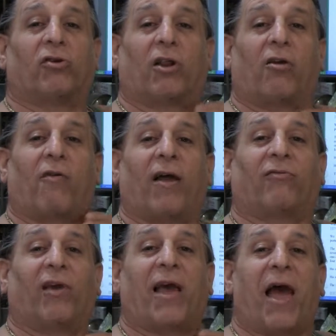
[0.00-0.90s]
to the
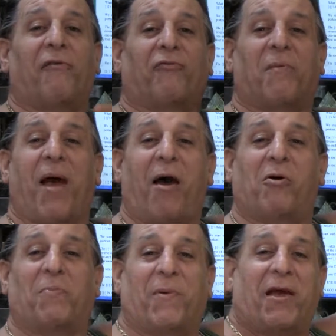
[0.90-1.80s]
crazy guy from
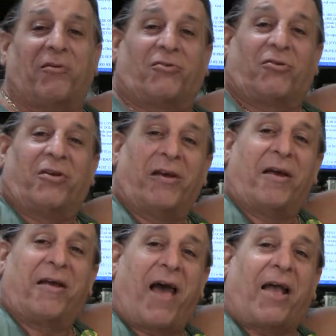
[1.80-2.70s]
Howard Beach.
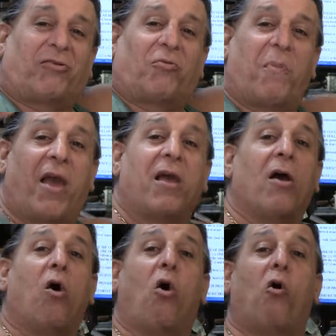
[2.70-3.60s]
That's me,
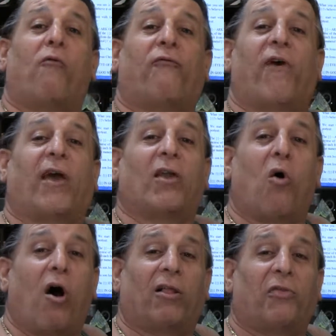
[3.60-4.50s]
who figured
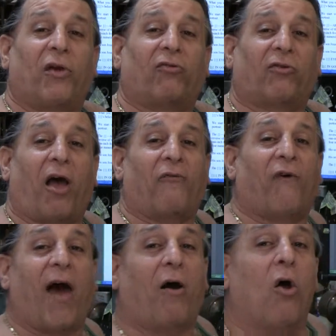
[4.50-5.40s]
all of this stuff
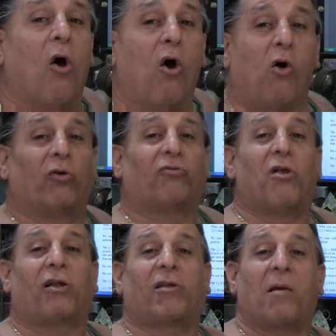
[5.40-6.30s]
out, who's
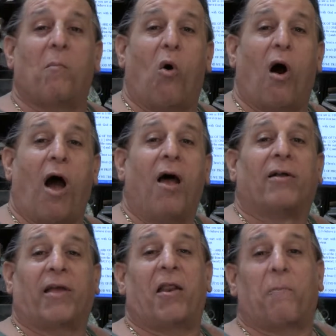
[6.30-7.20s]
nothing more
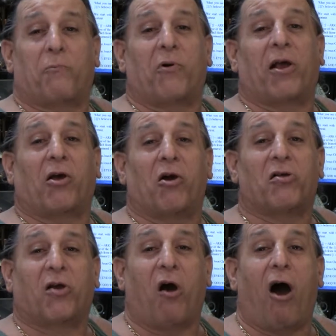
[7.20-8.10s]
than a pretty
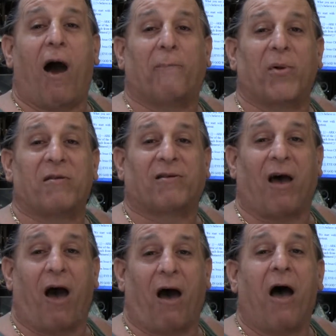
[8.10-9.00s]
good
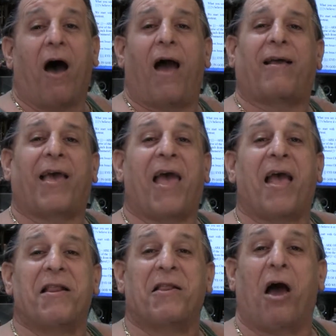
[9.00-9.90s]
carpenter.
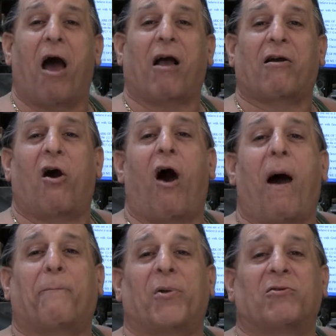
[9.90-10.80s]
Again, a
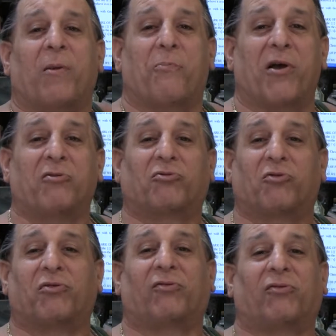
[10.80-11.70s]
carpenter brings
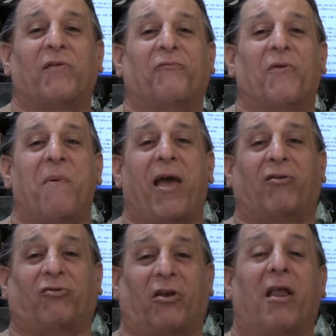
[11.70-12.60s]
you this
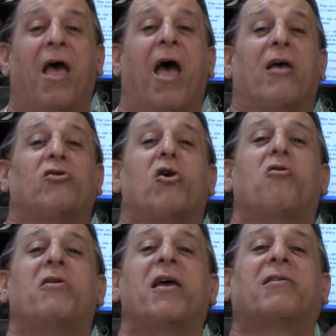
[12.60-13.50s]
information.
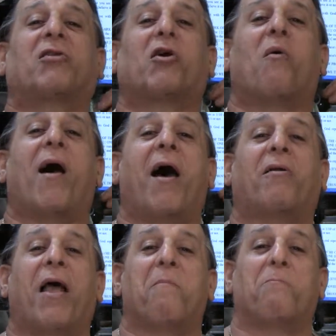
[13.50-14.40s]
You need to go
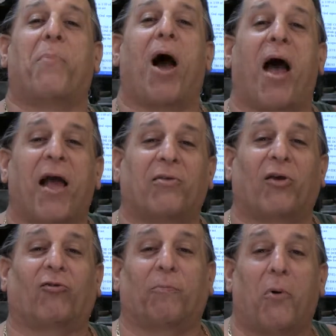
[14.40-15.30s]
out and buy
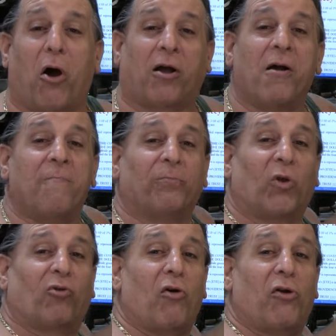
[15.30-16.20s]
this book
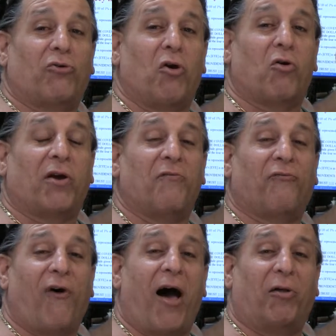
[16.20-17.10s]
so that you can
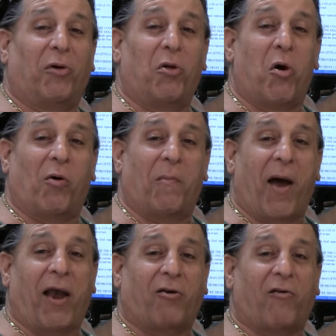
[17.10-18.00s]
follow along with
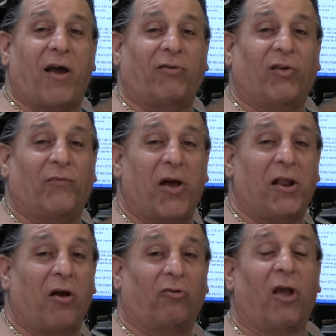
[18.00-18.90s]
my crazy
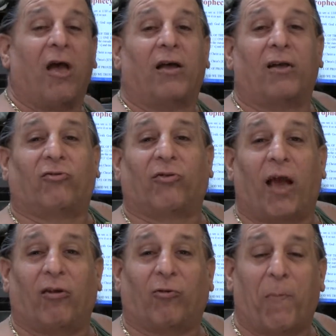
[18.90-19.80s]
videos.
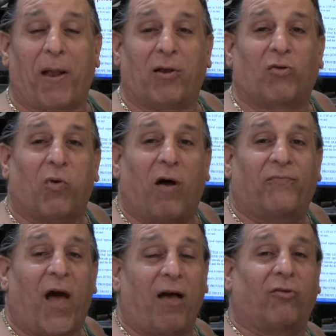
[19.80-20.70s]
Instead of spending
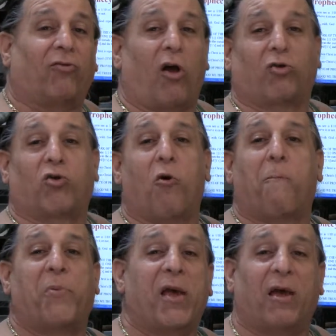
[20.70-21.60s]
$12 on 2
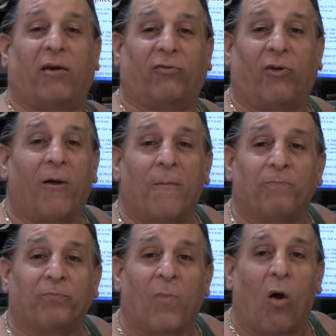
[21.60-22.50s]
beers
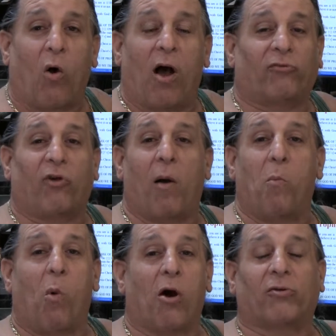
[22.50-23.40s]
or
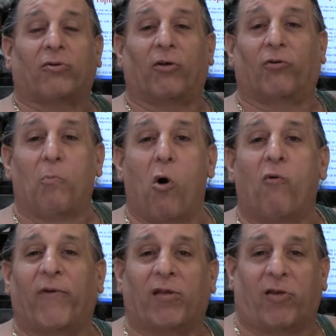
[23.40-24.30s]
some worthless
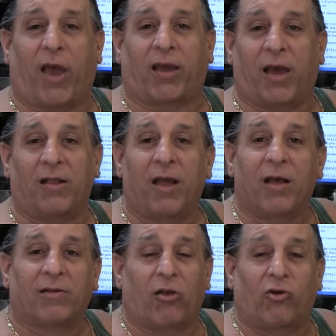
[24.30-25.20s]
movie ticket
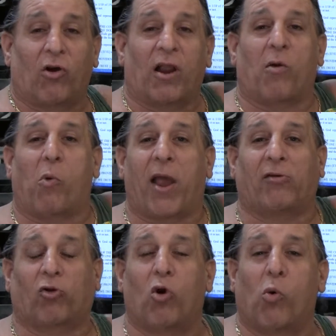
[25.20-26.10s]
that you're going to
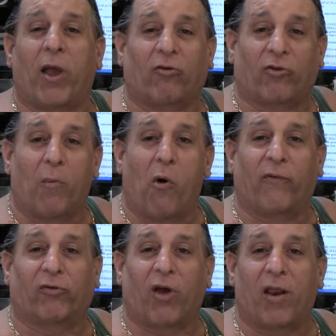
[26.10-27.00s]
wait 2 weeks, the
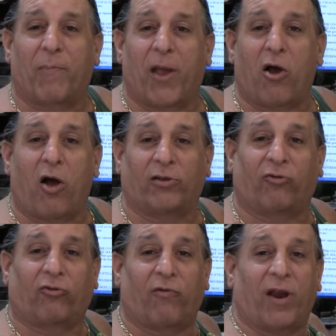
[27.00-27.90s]
movie's going to be on
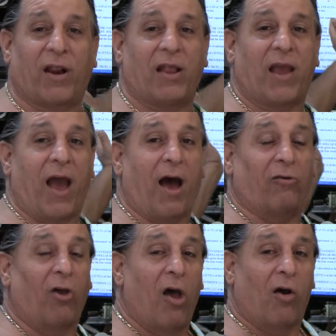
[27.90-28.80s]
the screen in your
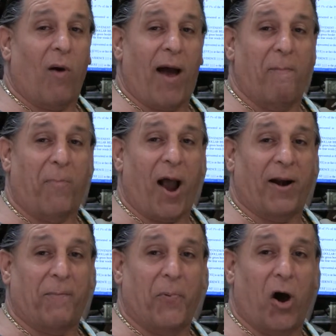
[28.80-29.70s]
house, go out and
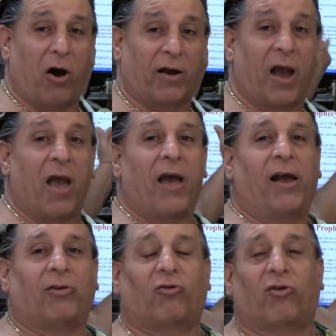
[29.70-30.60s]
buy the book.
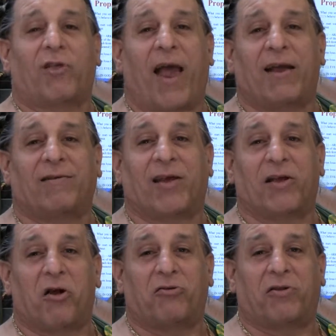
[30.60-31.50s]
It's
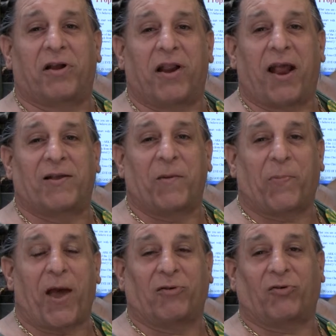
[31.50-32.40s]
1,990
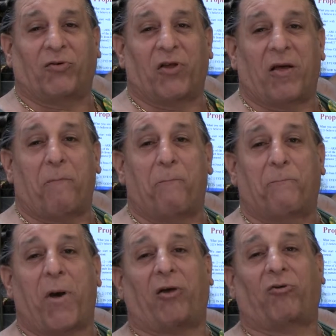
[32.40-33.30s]
pages of the
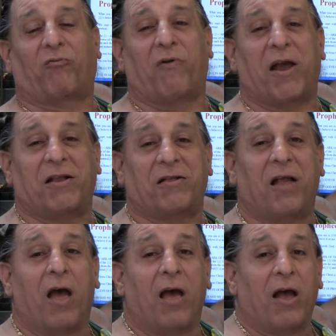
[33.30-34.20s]
best
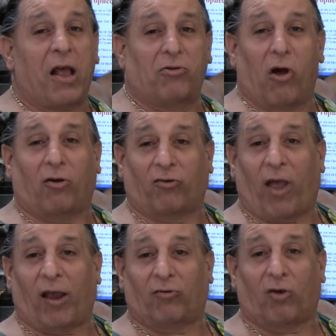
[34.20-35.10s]
reading. It looks
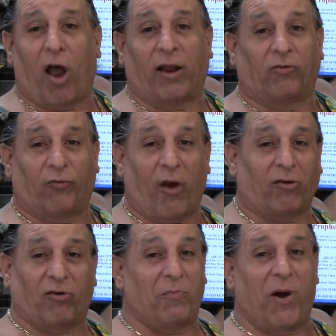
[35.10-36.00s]
like science
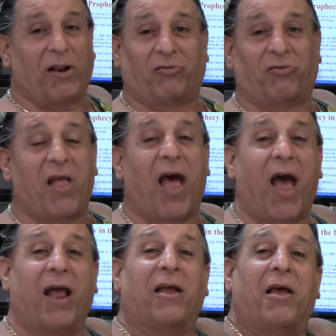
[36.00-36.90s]
fiction, but it's
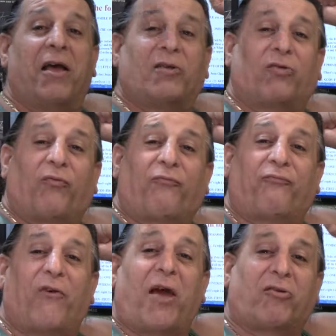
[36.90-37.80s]
not. It's
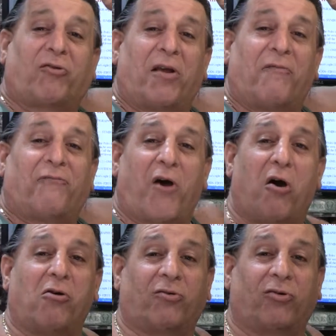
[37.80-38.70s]
fiction,
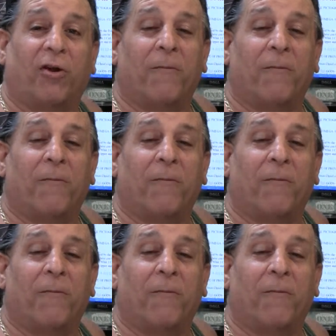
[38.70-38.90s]
folks.